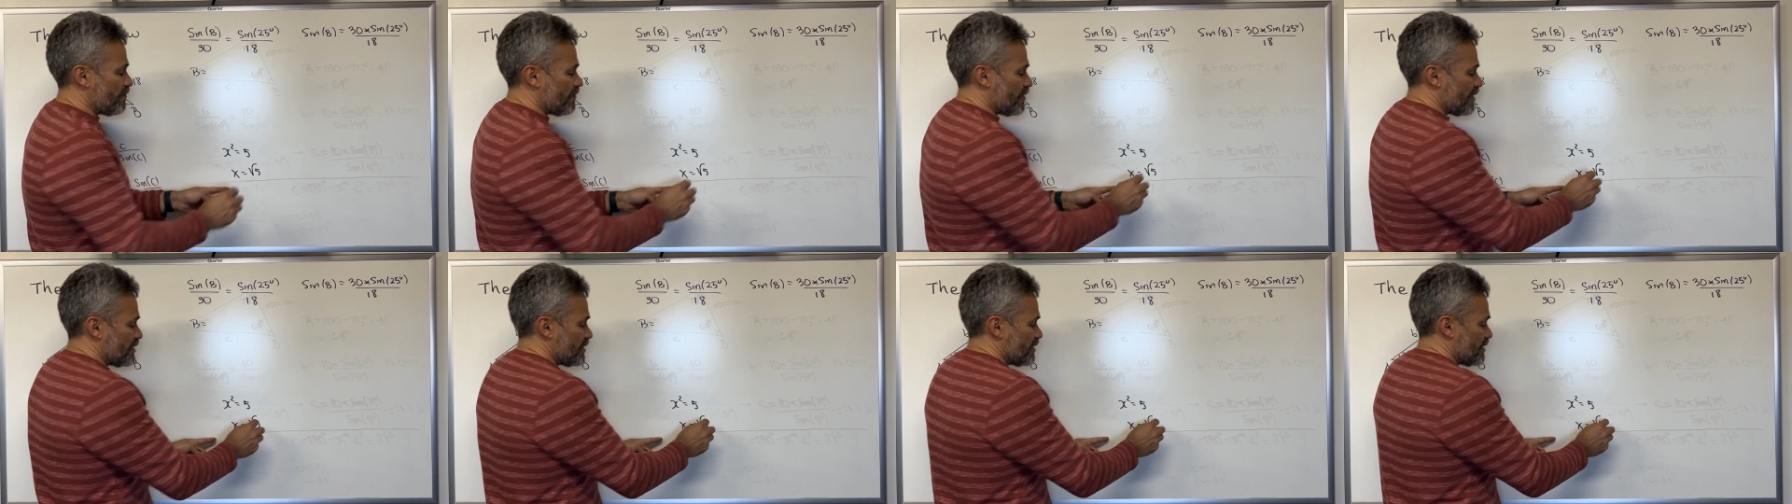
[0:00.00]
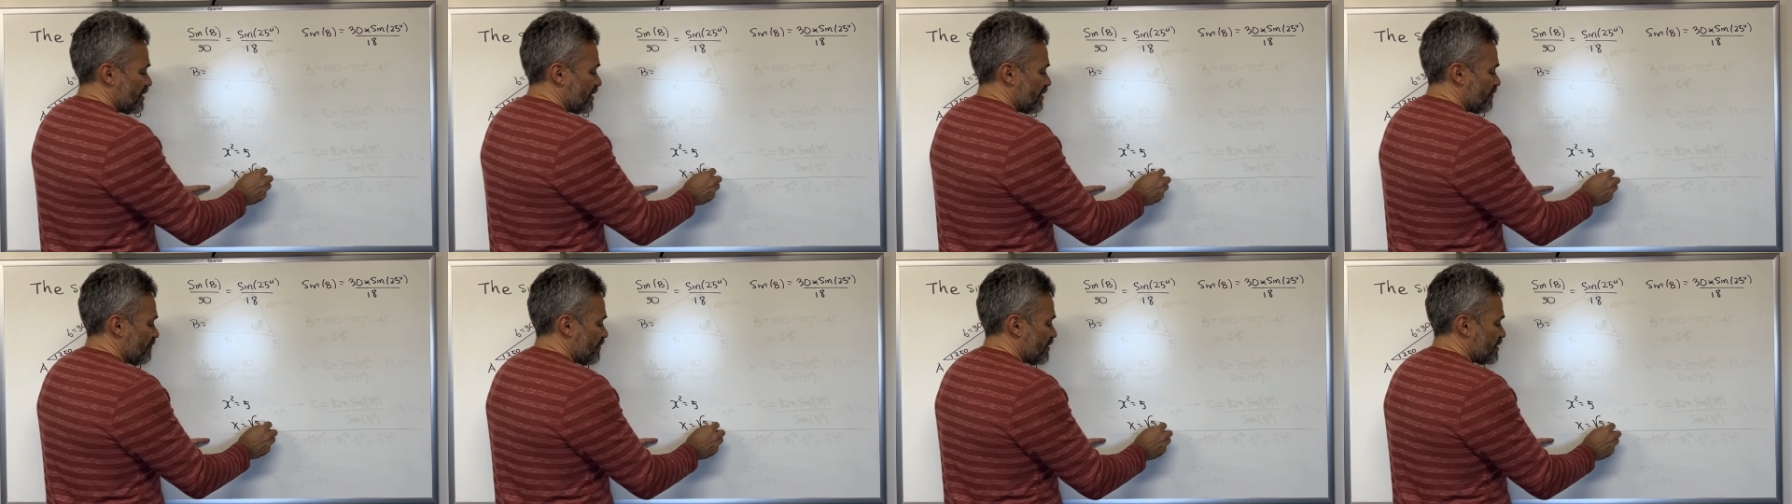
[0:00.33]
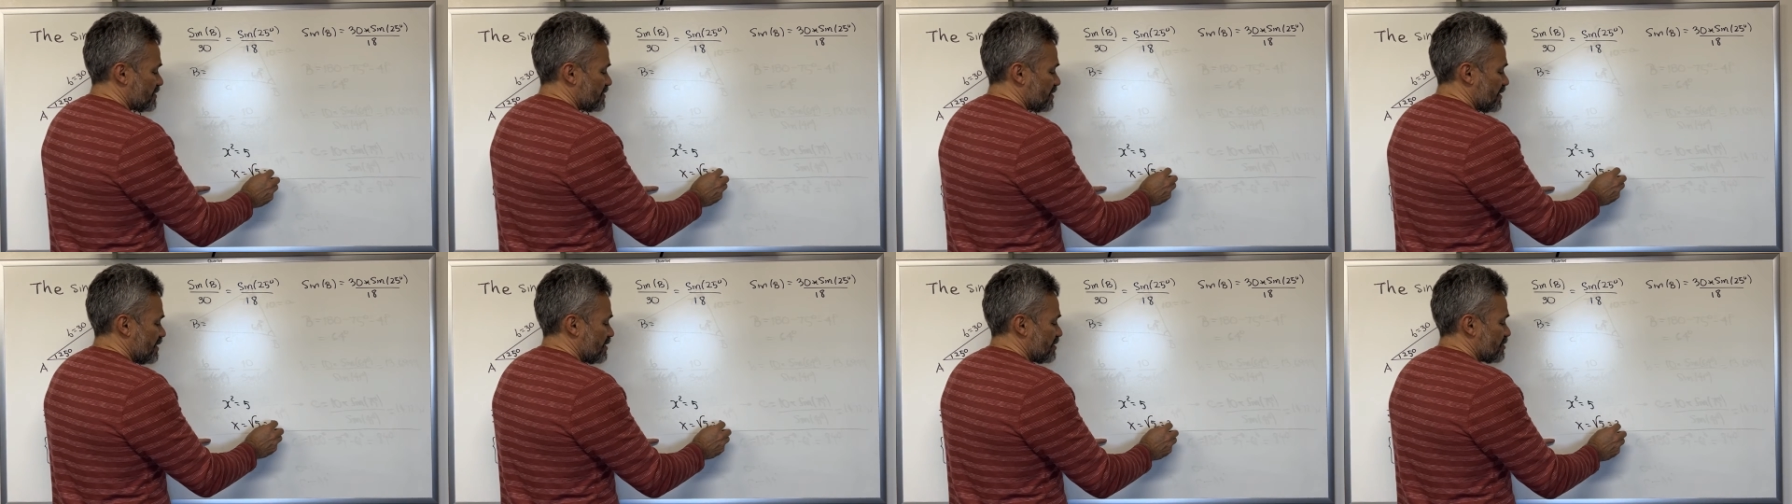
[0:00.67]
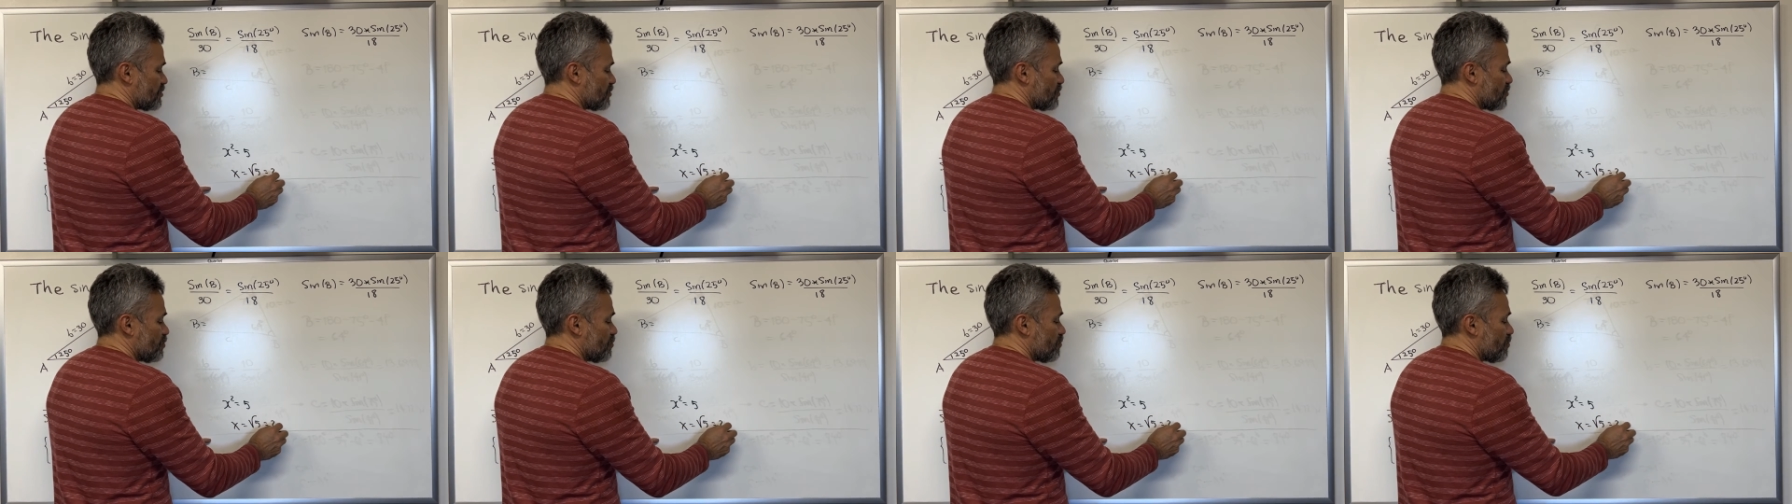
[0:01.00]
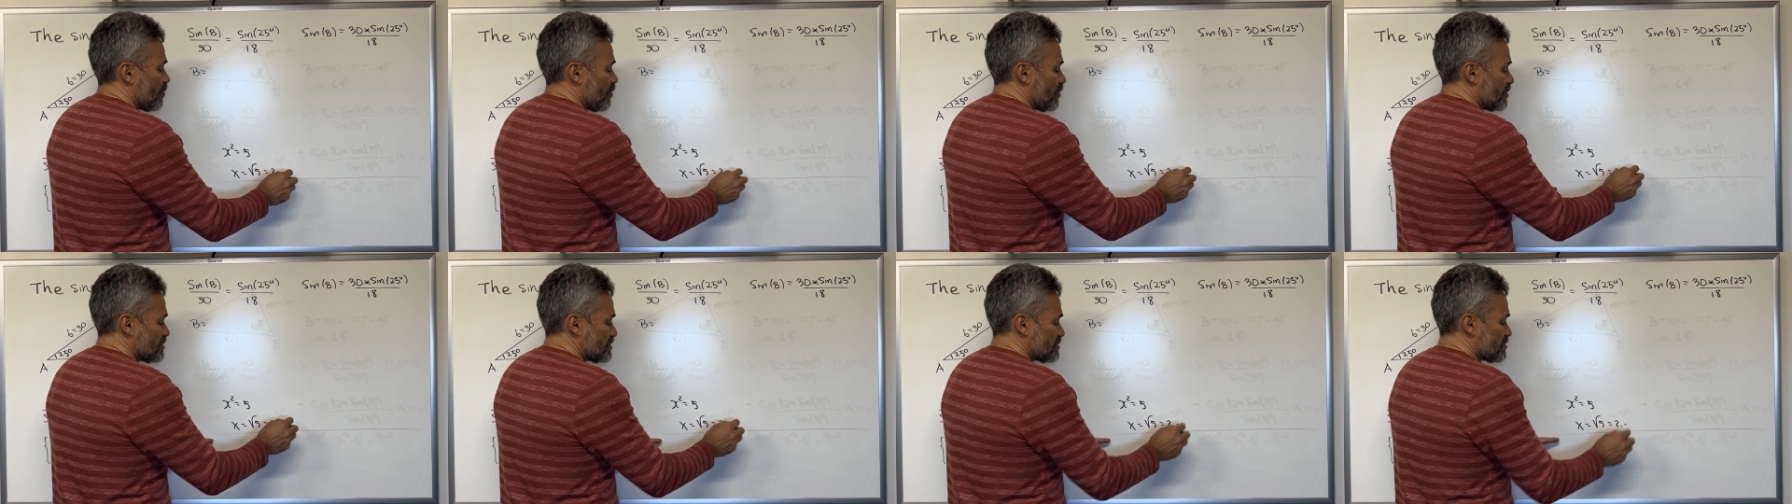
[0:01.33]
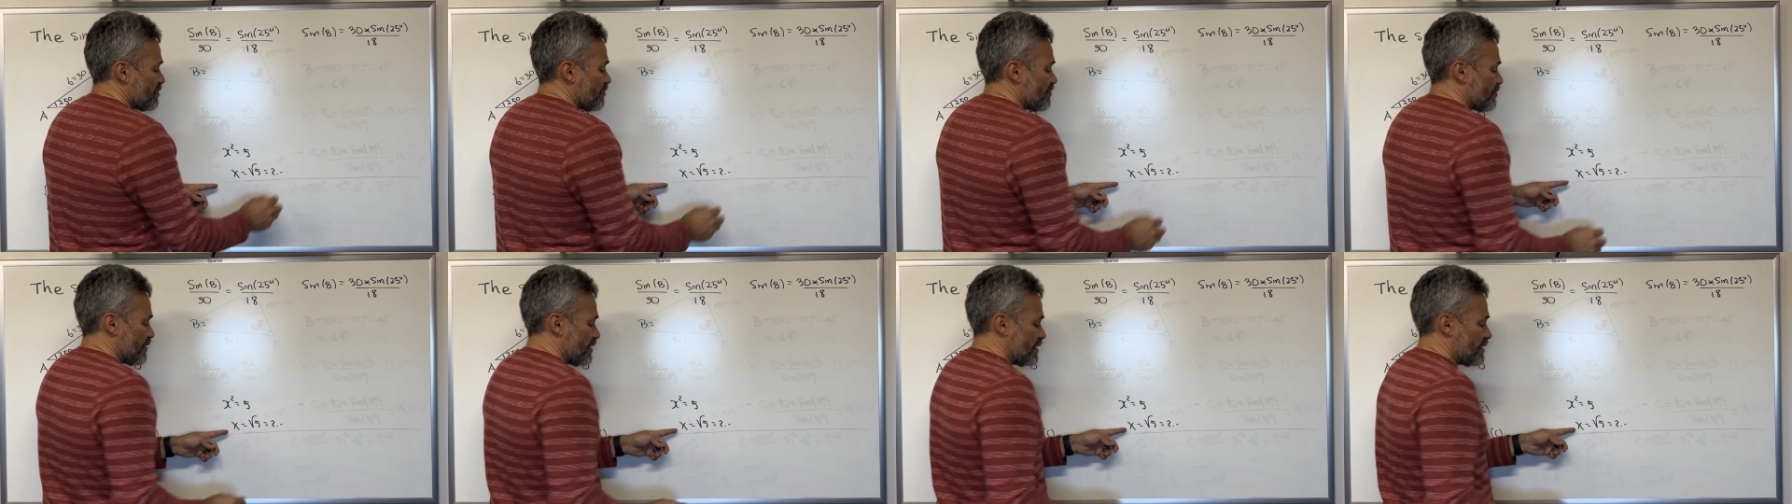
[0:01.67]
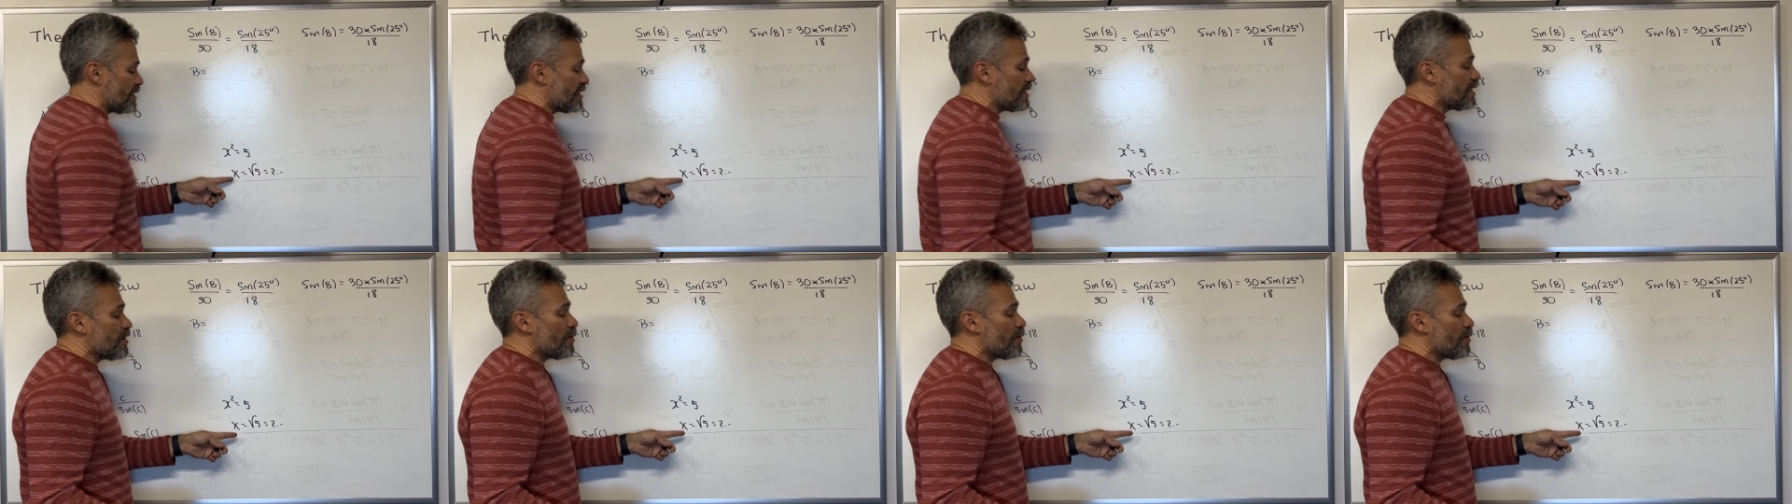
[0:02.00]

Right? He gives us like 2 point something.